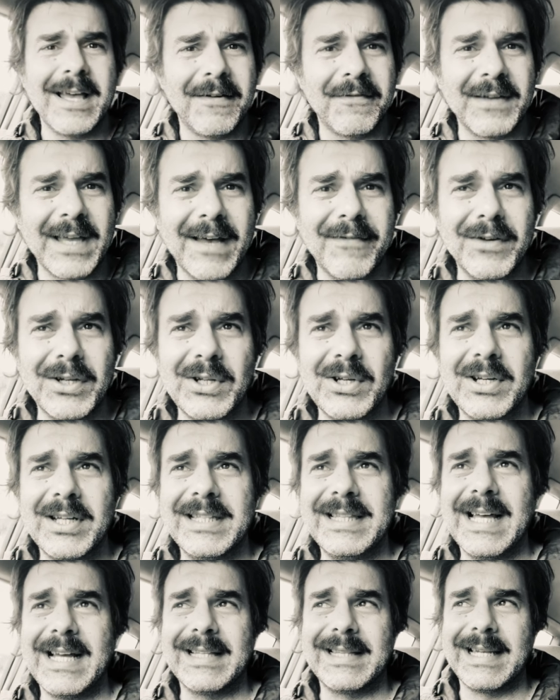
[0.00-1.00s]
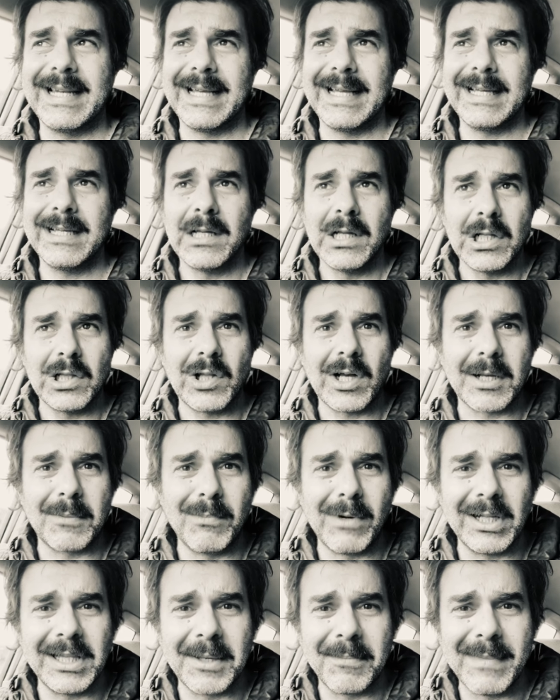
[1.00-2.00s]
If you haven't heard that, there, like
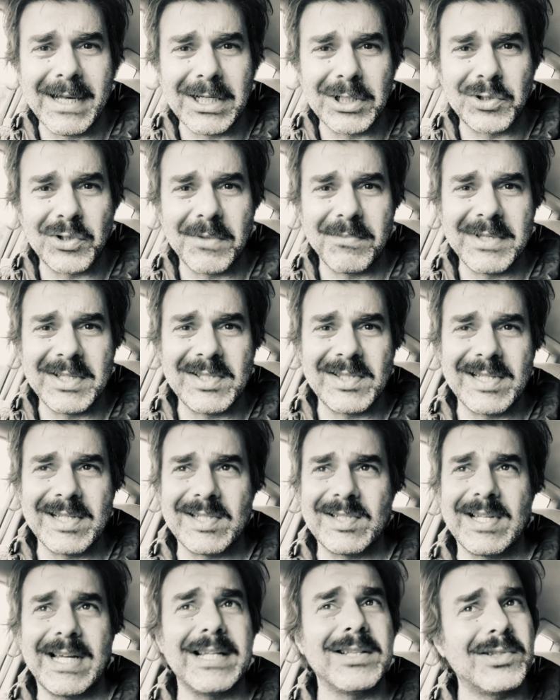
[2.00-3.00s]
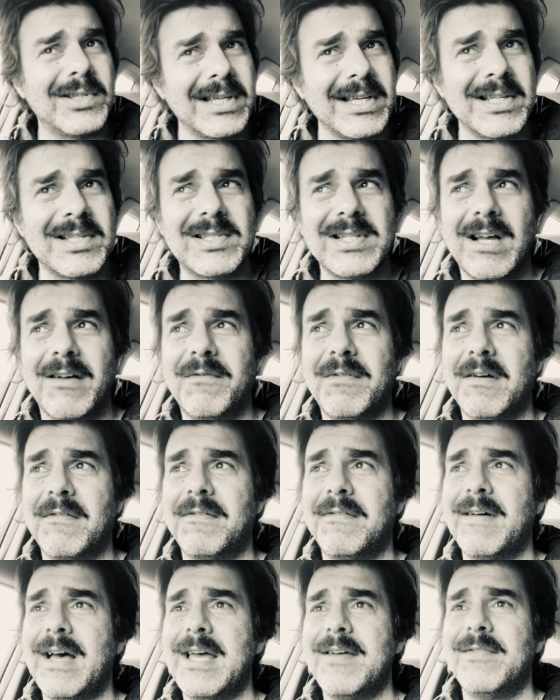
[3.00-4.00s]
Molly Meldrum used to say, do yourself a
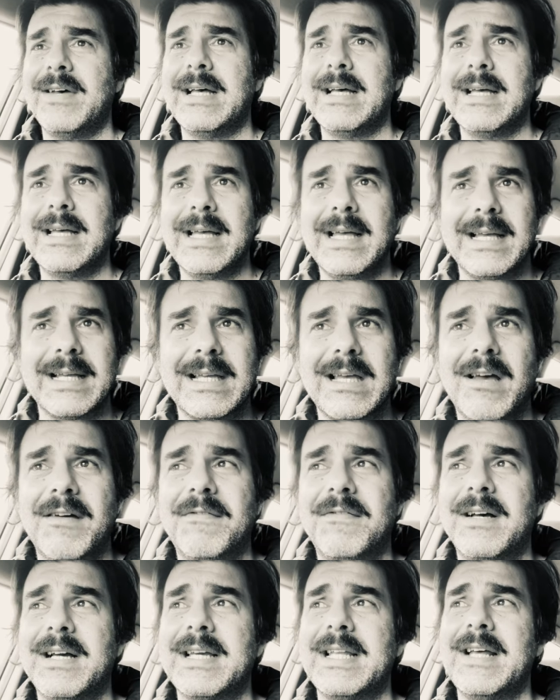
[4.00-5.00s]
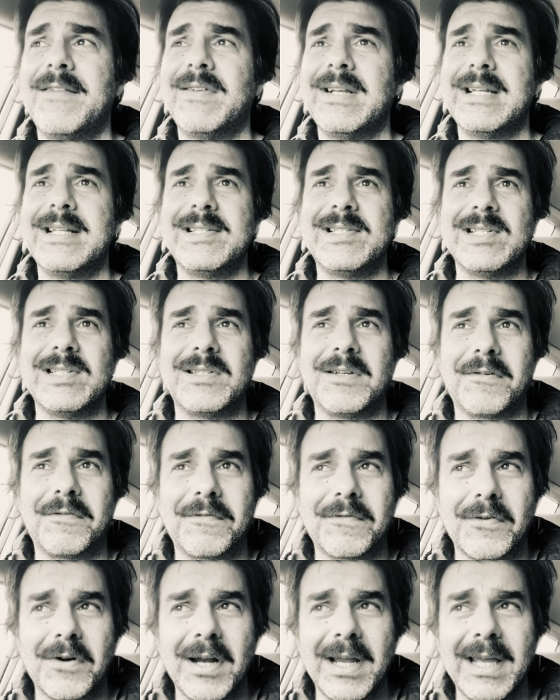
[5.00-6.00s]
favor, go fucking have a listen to
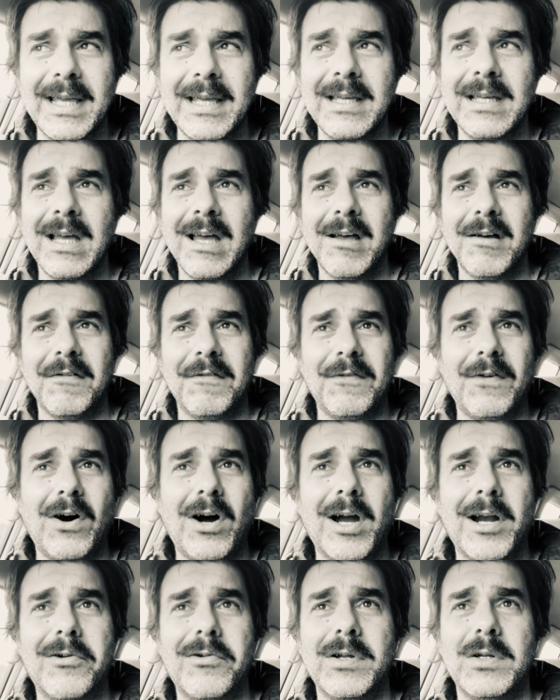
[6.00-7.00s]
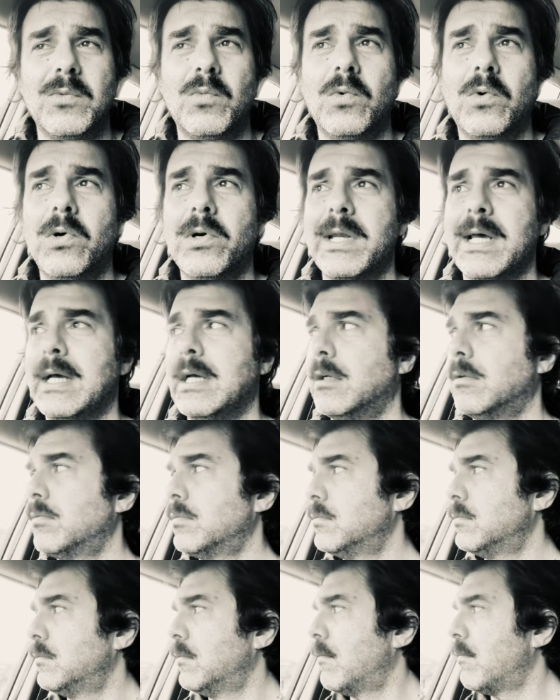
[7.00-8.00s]
Free, Fire and Water.
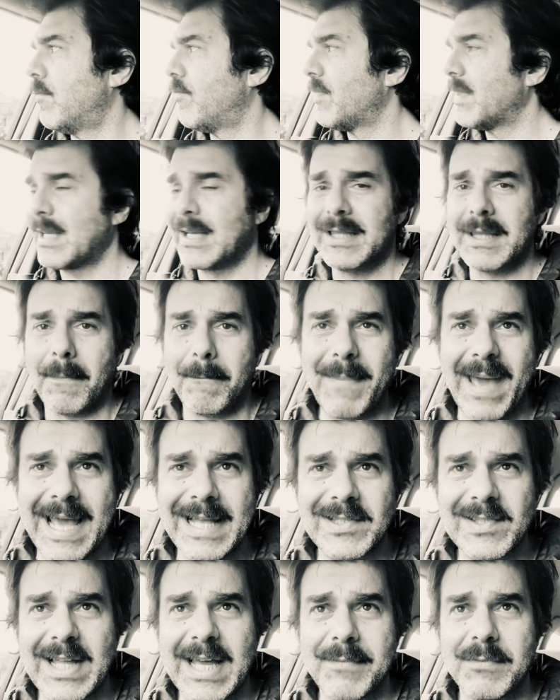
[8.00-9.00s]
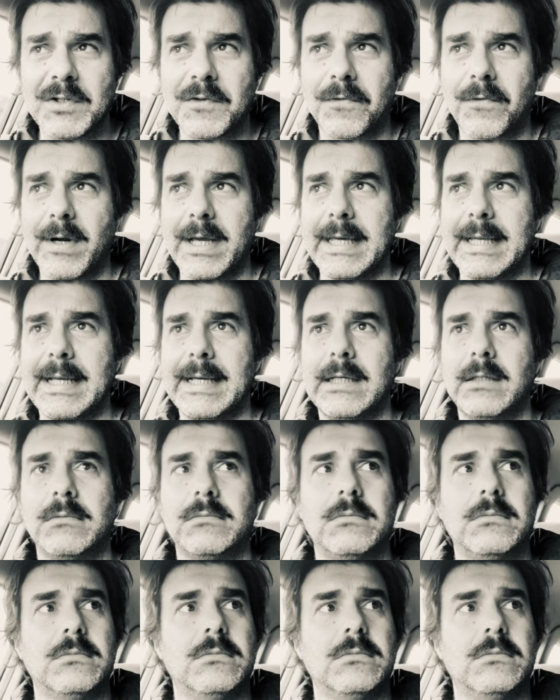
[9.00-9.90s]
The band's name is Free, eh?